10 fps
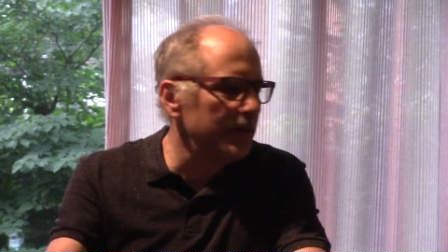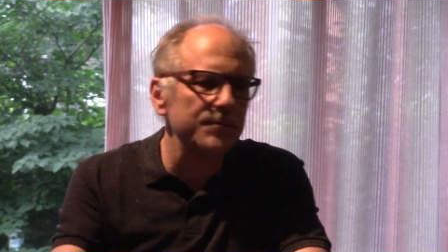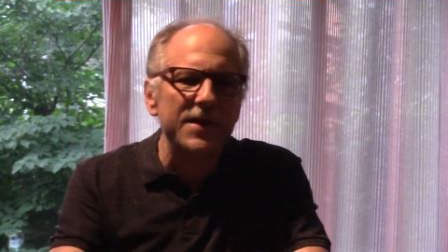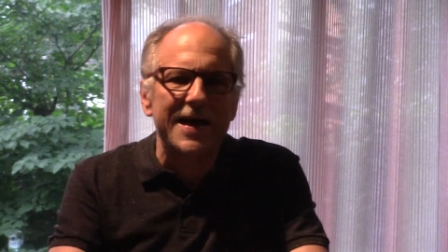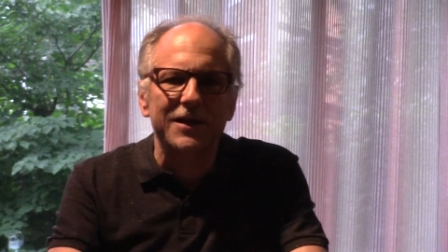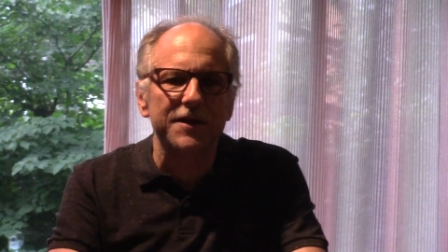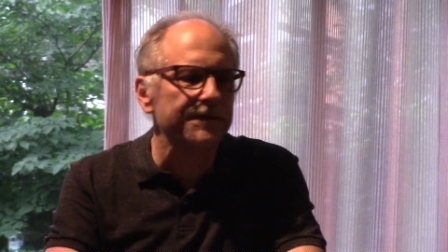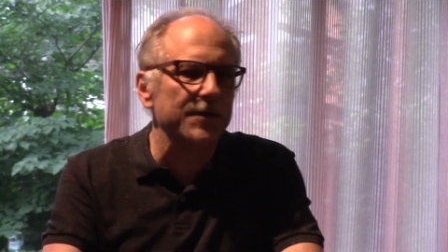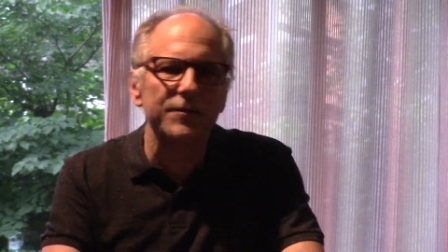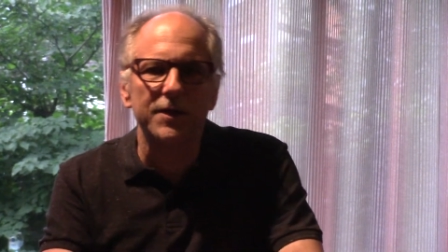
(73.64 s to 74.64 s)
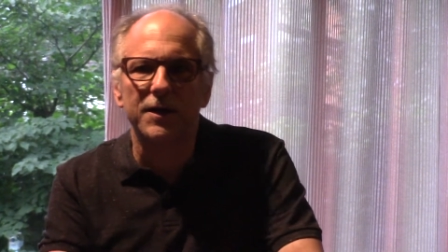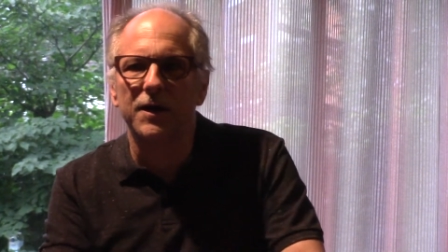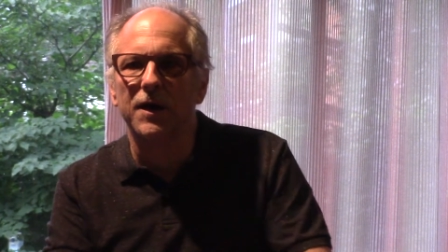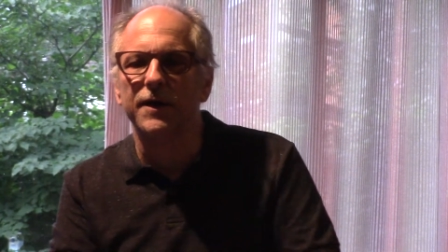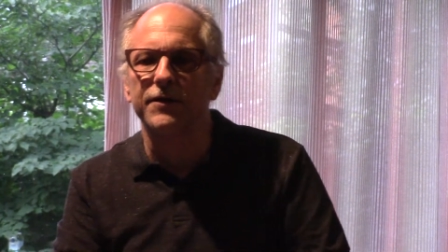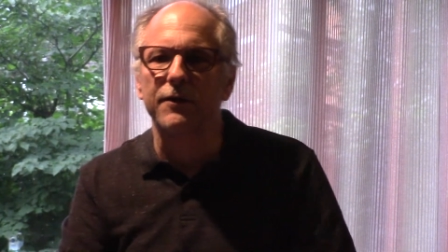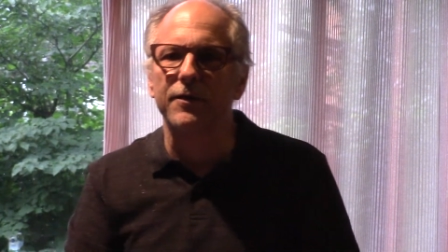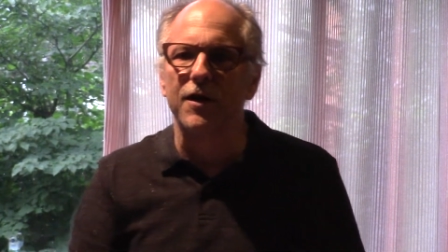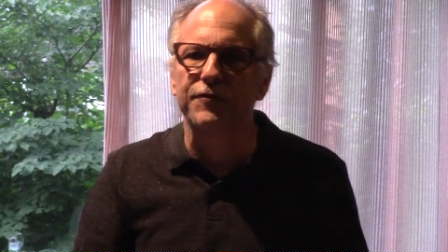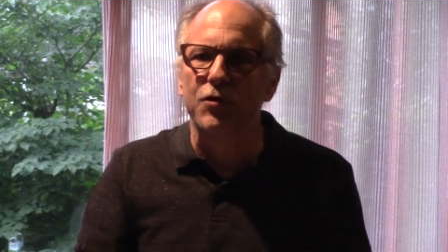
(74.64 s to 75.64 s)
Natalie from the
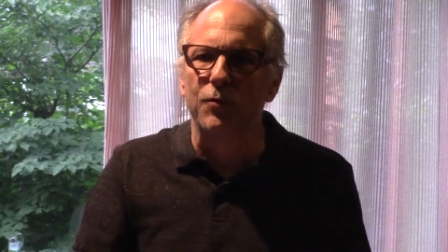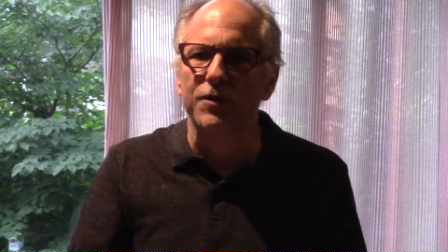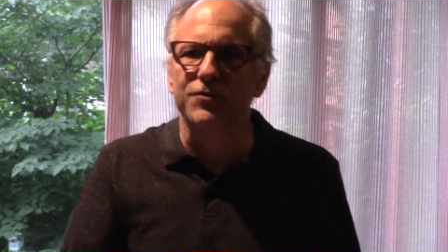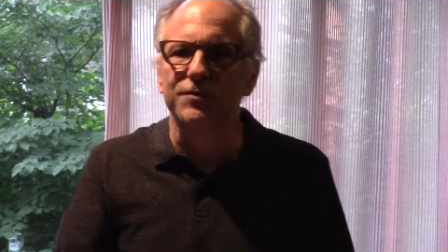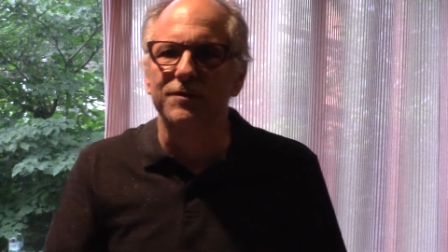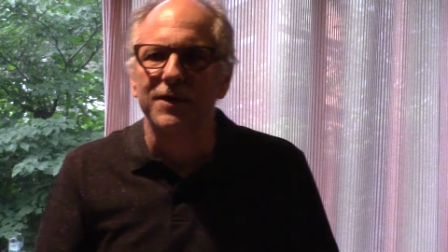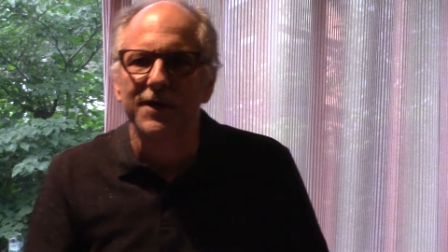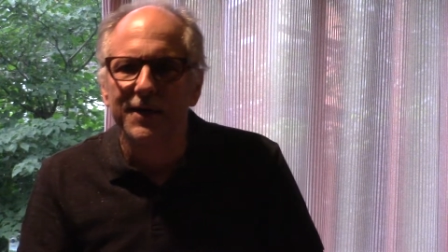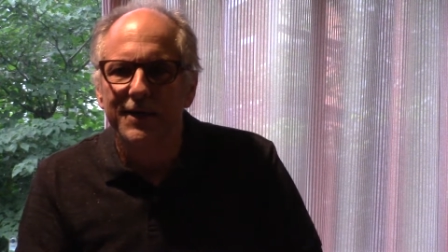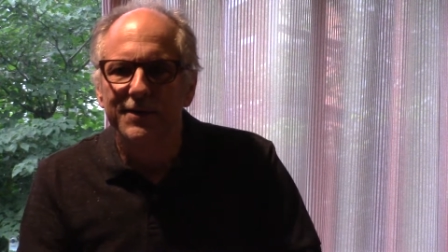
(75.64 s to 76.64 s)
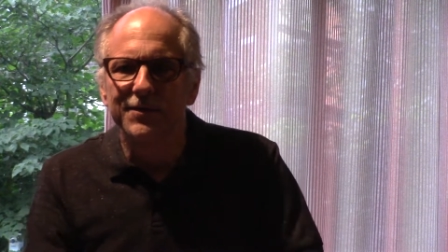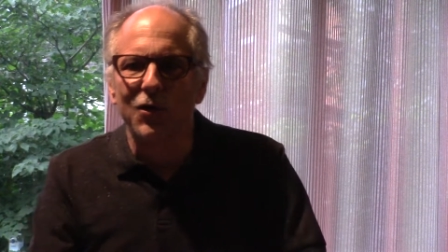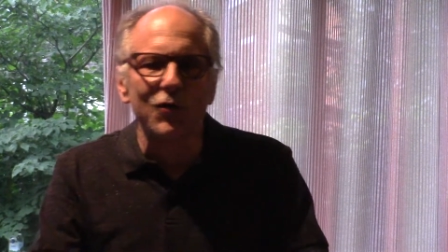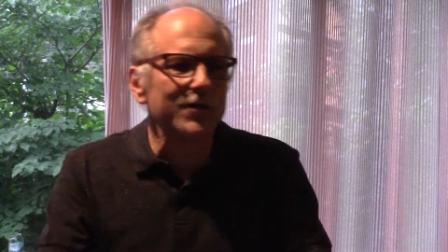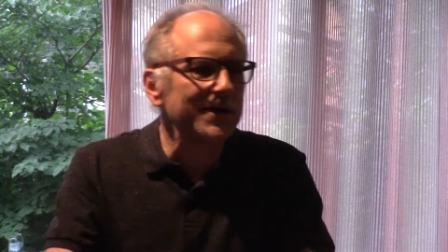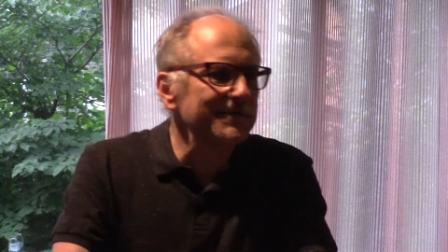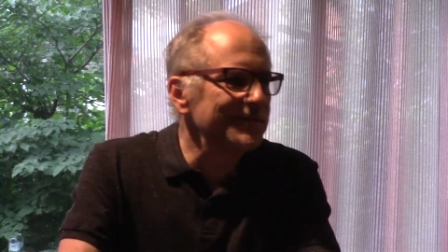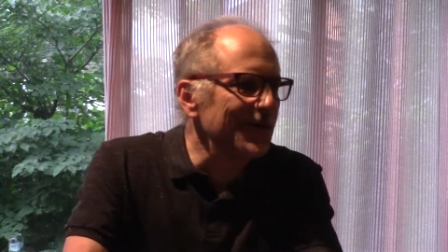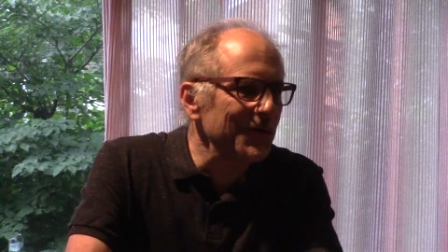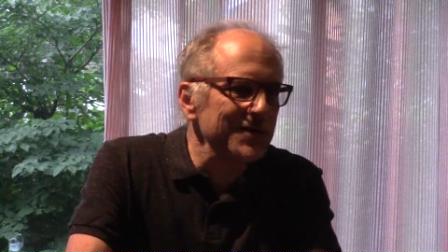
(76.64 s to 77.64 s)
Ontario Health Coalition told
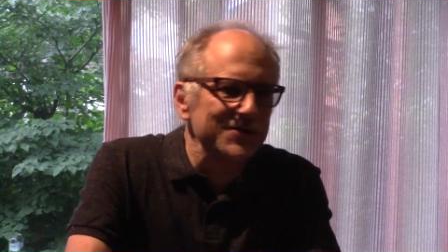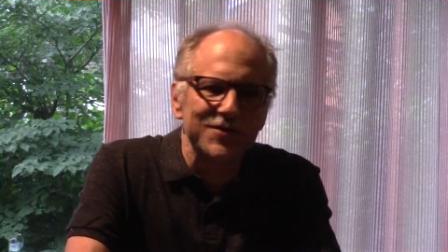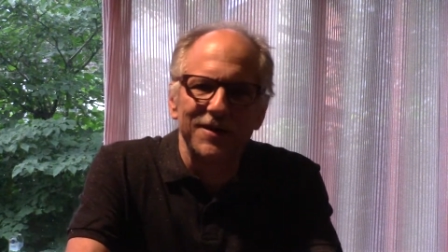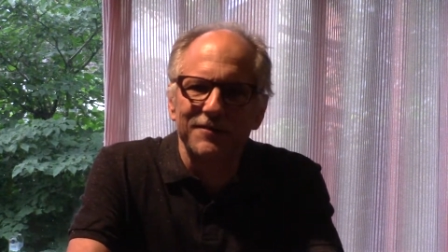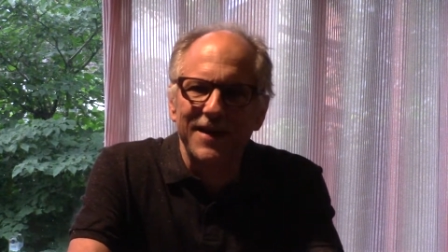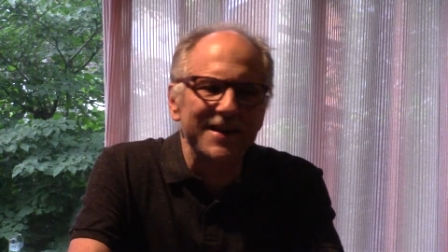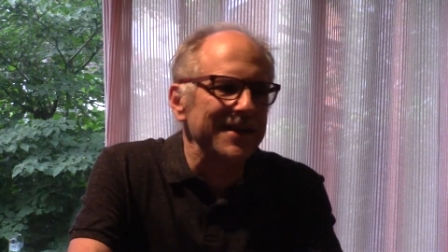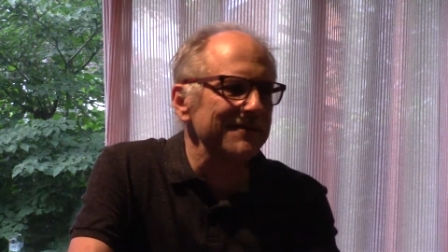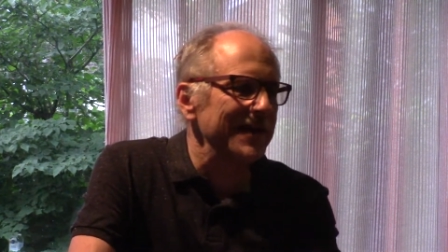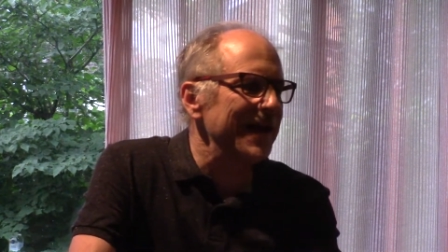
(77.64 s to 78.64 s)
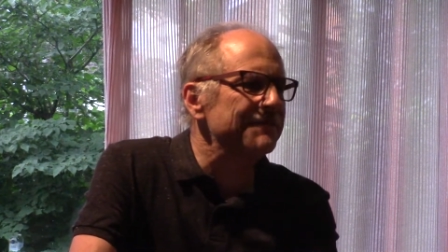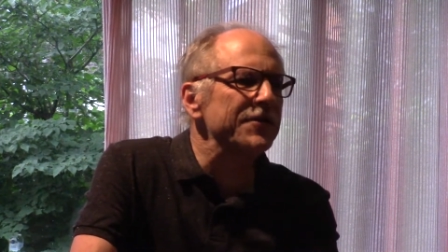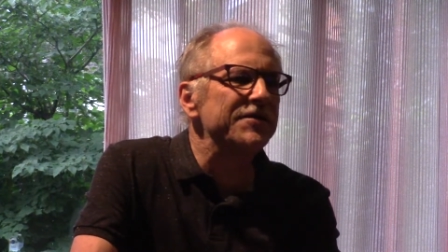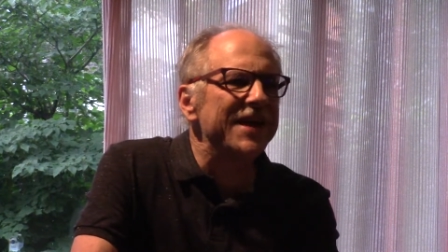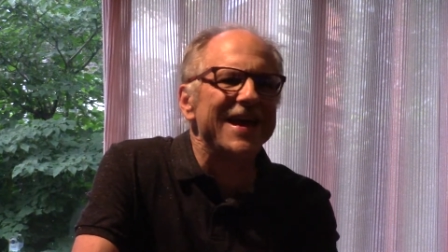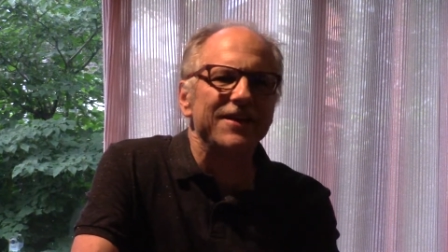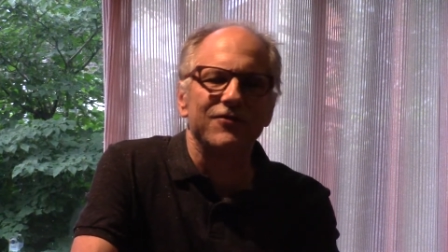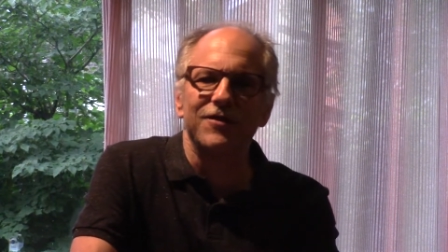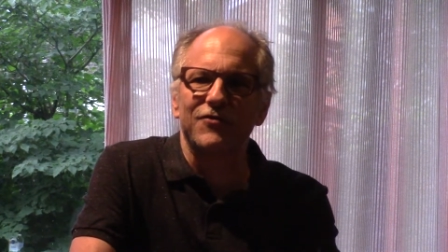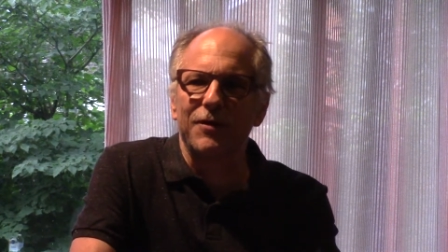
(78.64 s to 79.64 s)
us that every day
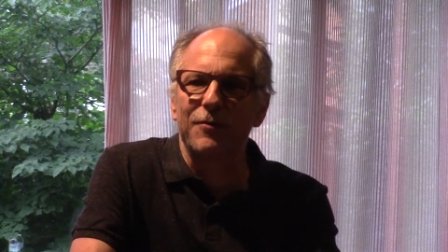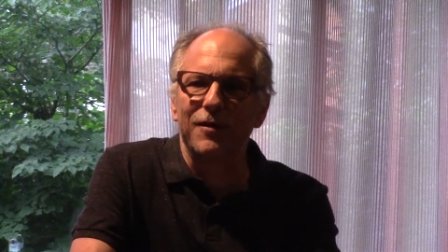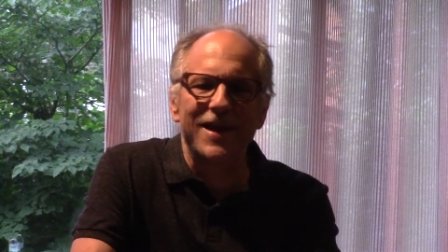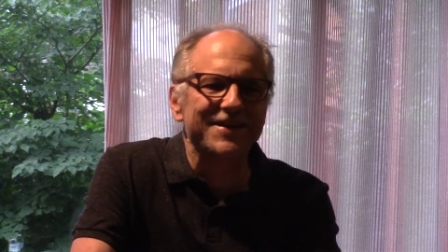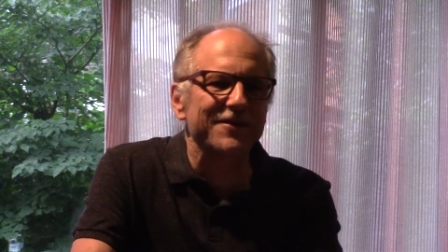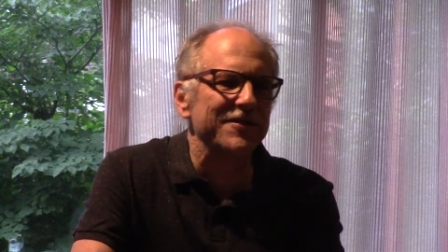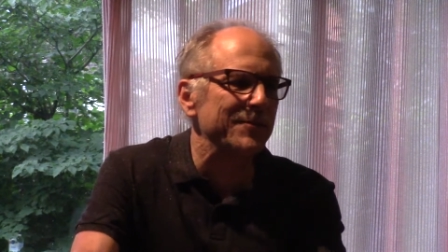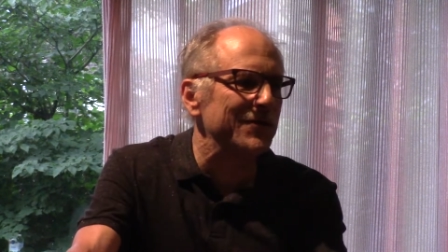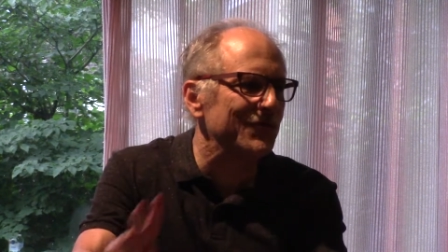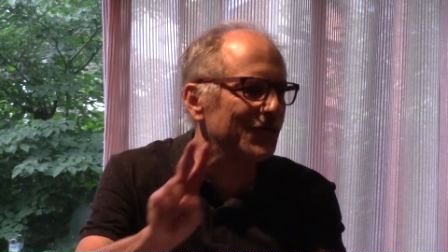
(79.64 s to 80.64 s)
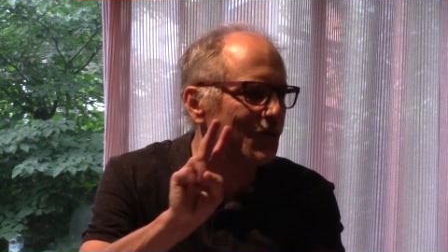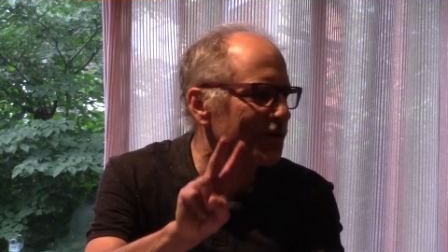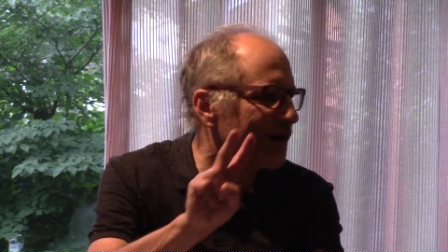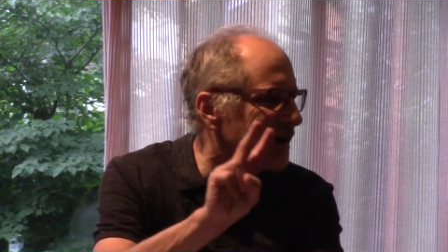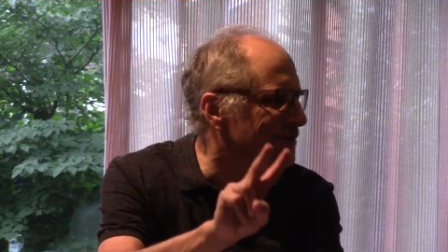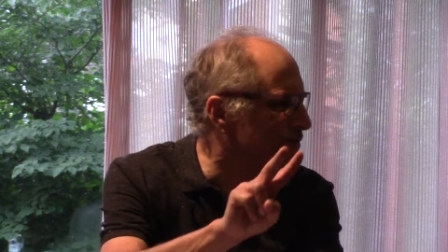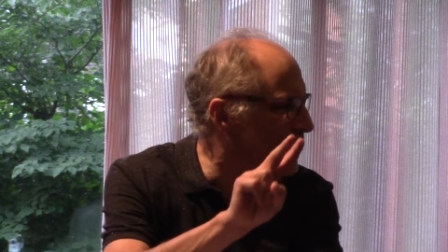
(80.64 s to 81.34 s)
since they were elected, there have been 2 cuts